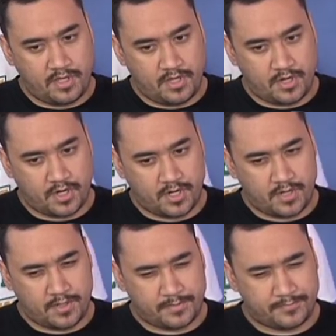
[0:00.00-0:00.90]

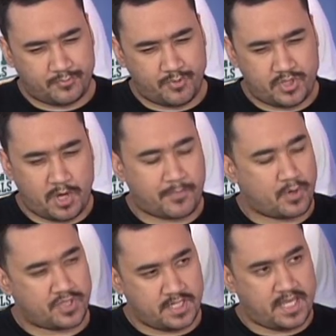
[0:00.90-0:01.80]
you're, with to
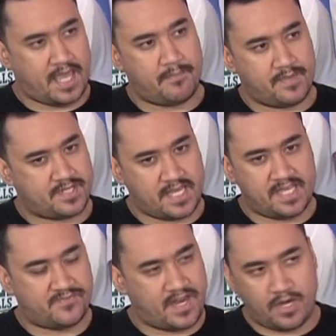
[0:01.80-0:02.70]
approach the game, it's like
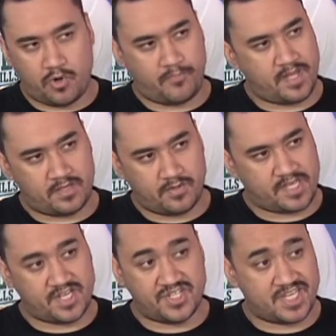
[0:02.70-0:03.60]
he's very open to
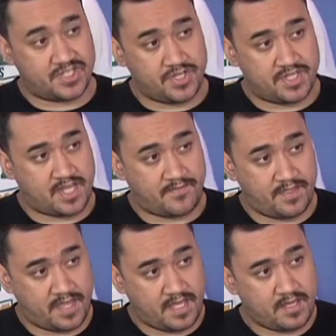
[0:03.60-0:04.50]
like suggestions and
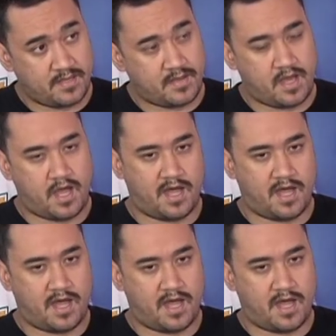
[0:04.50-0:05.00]
everything. Okay.